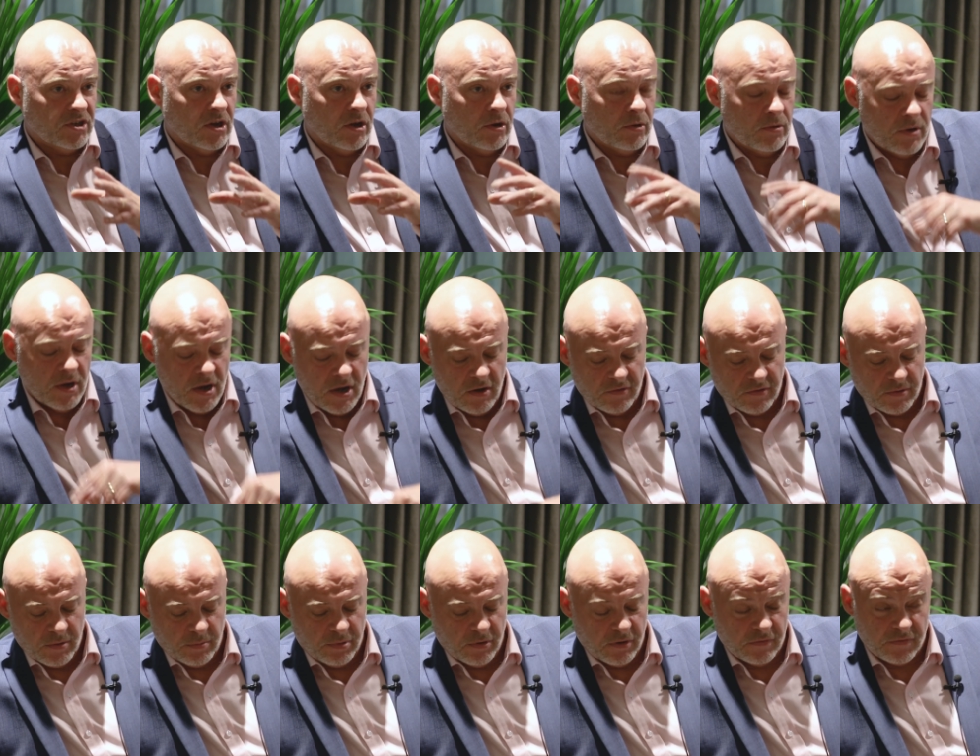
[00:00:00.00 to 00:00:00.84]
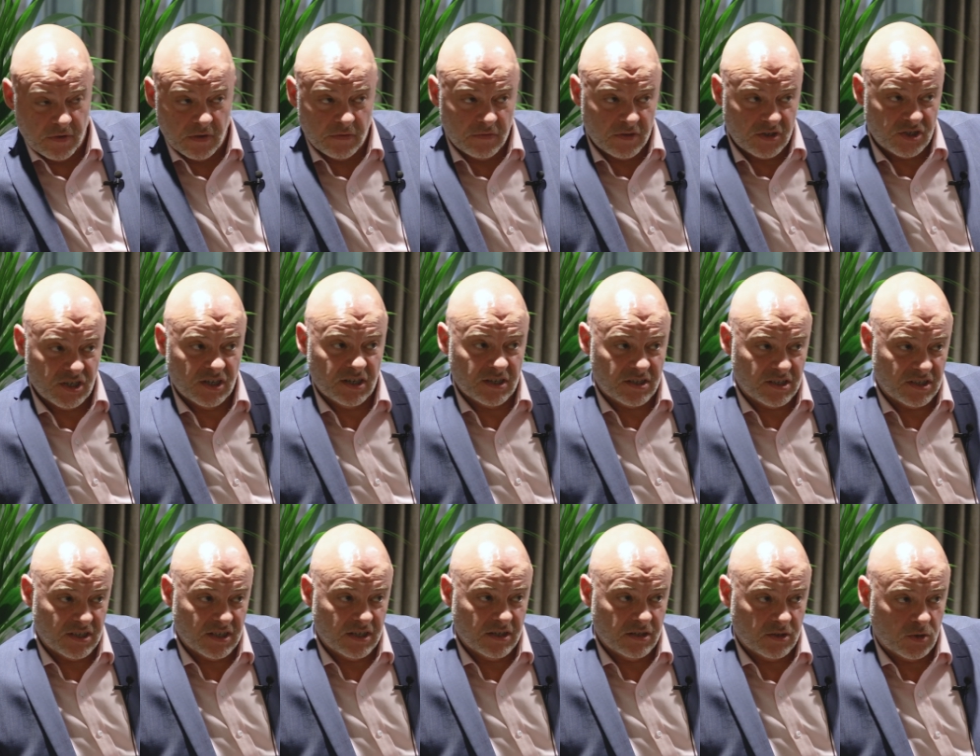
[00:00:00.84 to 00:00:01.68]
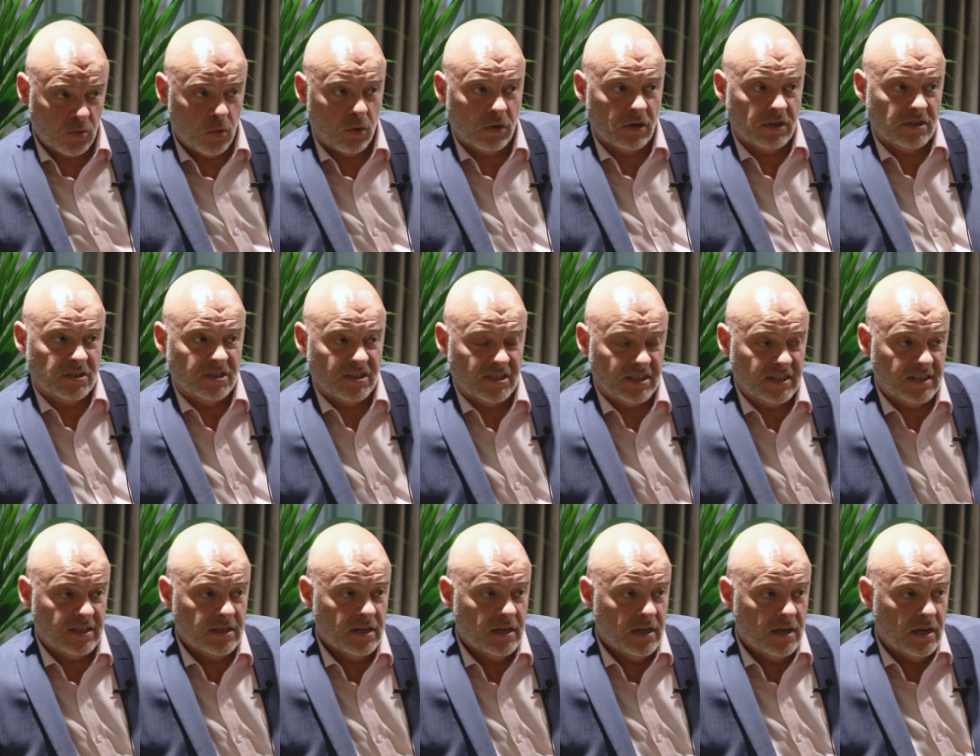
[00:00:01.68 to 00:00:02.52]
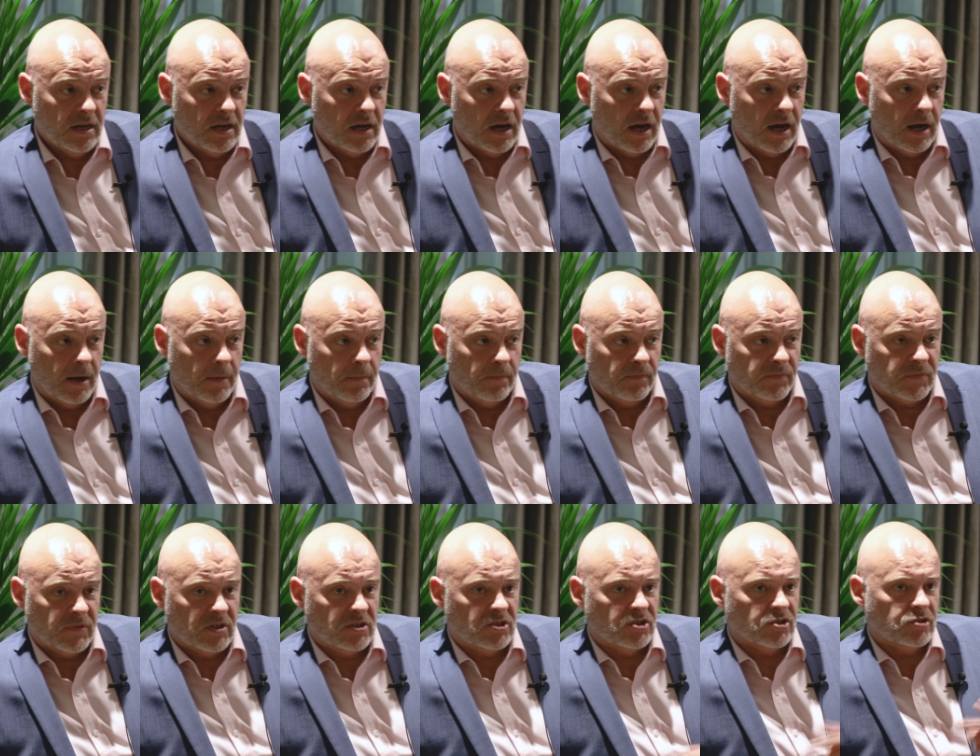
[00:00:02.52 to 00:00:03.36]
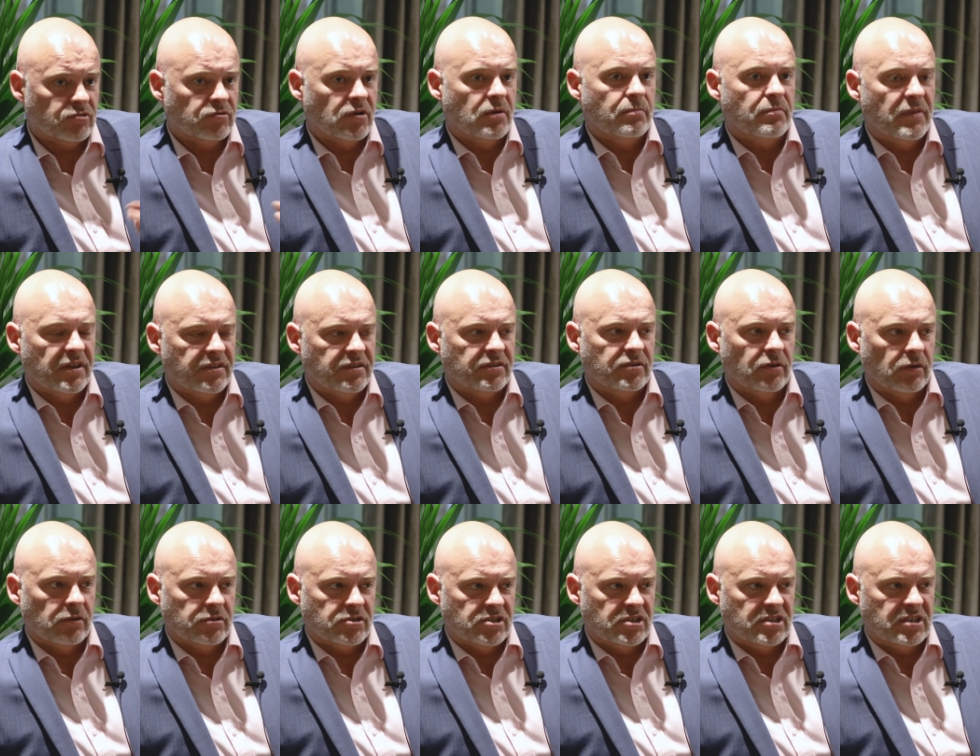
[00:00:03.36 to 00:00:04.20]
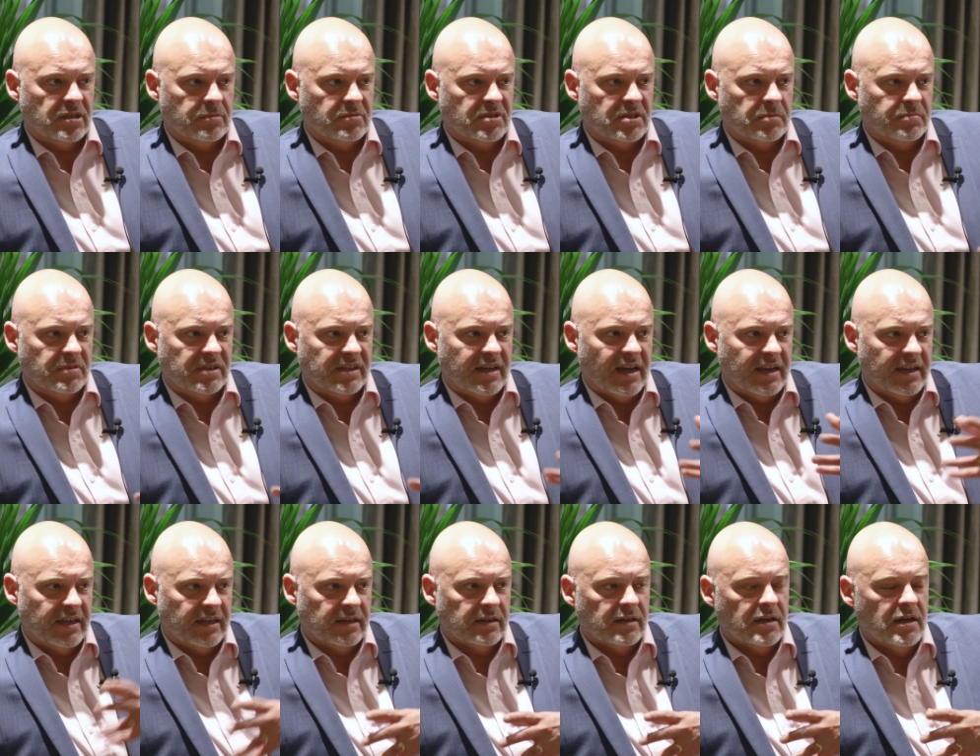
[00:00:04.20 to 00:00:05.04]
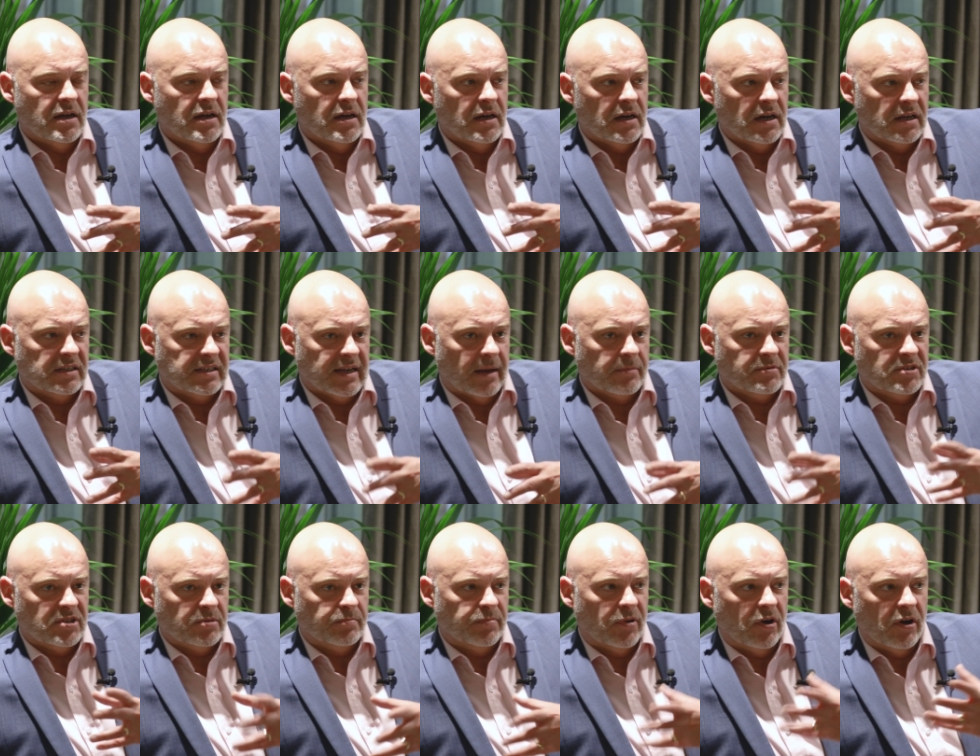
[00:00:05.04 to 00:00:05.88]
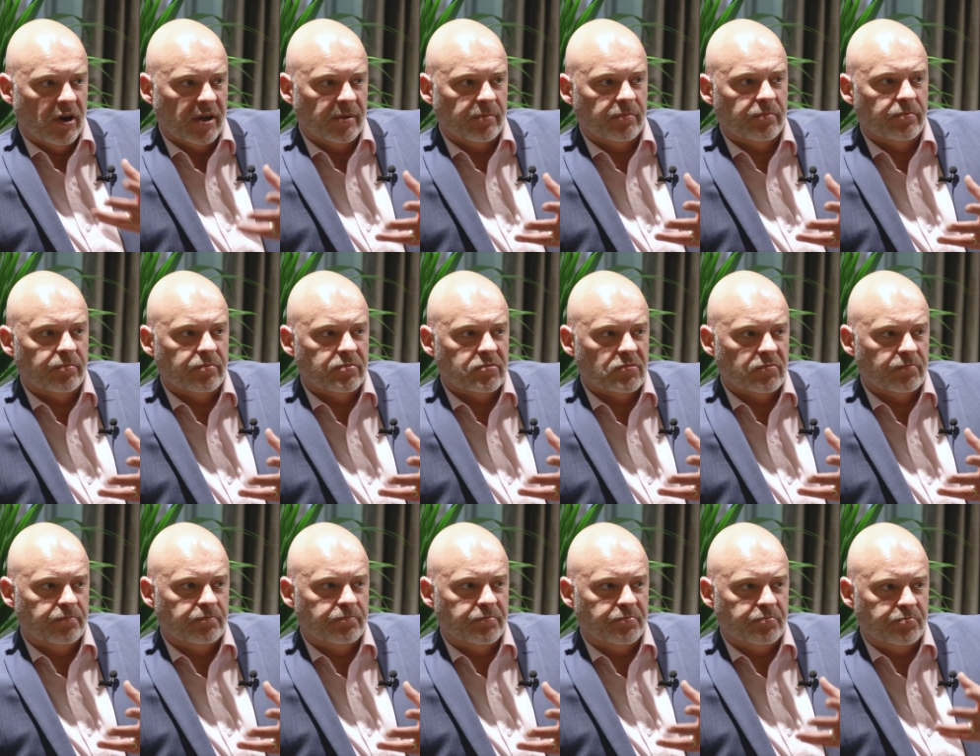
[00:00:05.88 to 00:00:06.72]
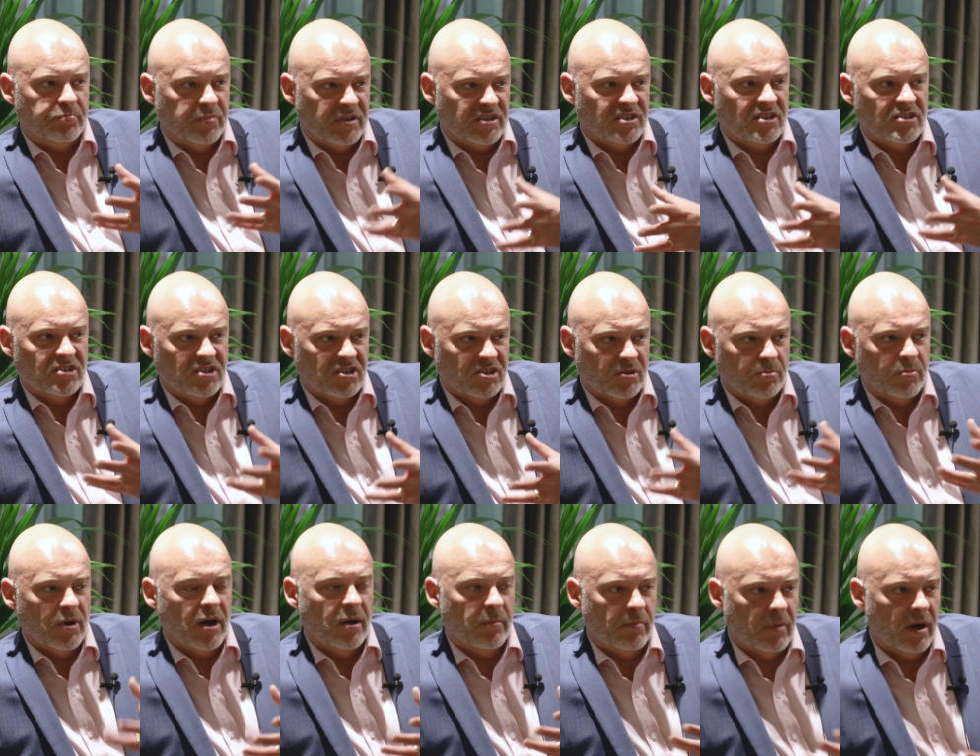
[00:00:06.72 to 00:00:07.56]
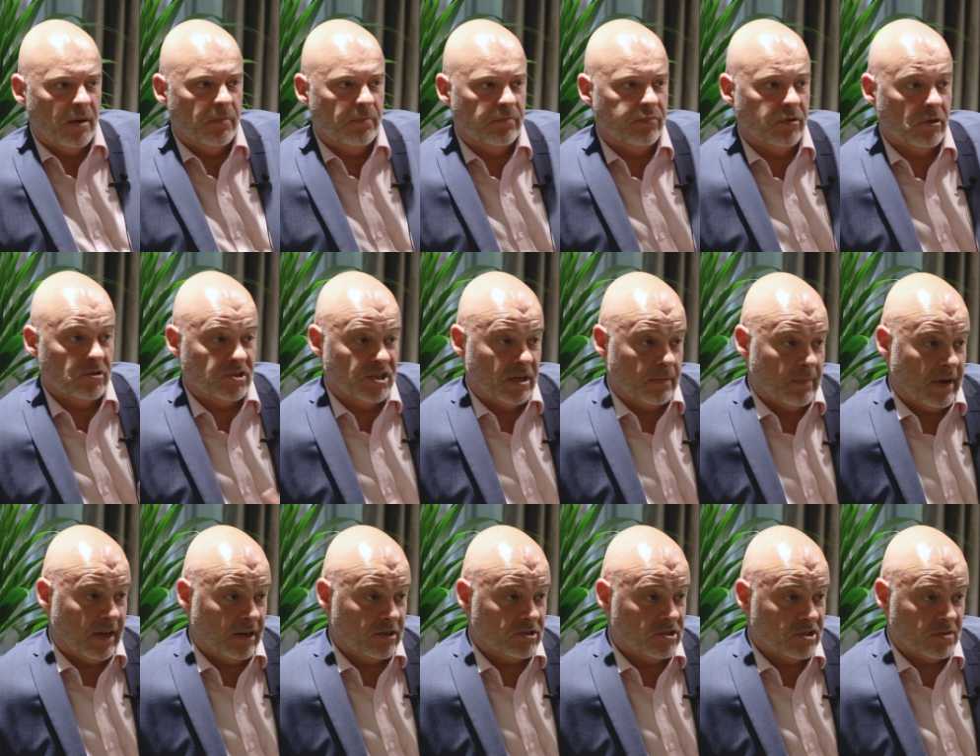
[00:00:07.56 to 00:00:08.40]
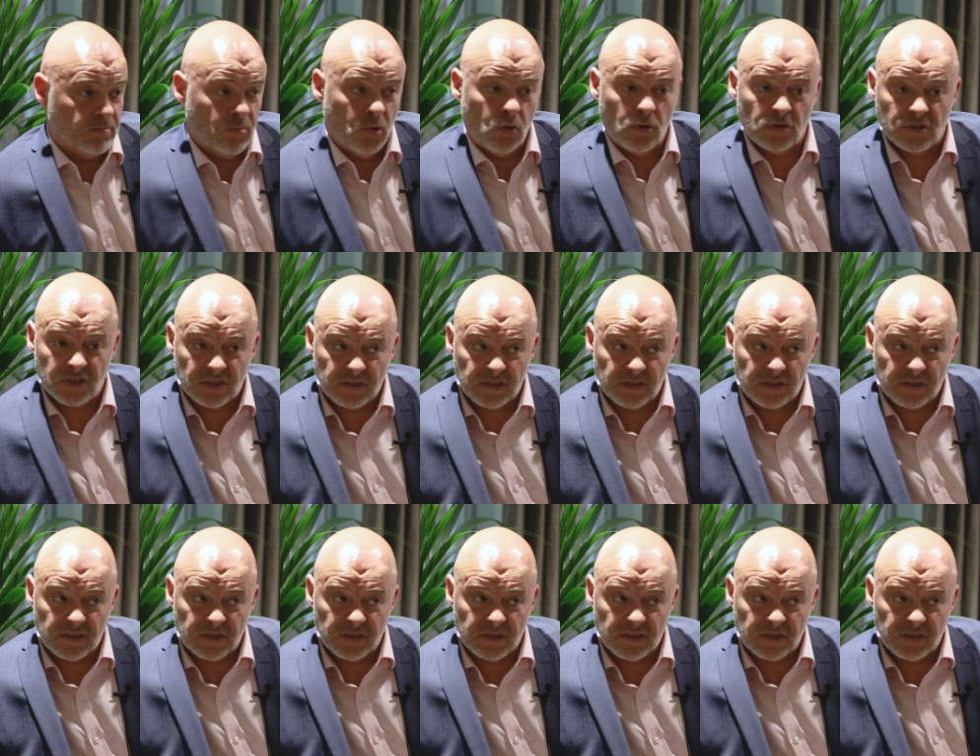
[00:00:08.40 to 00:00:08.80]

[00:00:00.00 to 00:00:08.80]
So from the point of view of agility and quality, the Scrum methodology seems to be getting adapted by businesses and project managers more.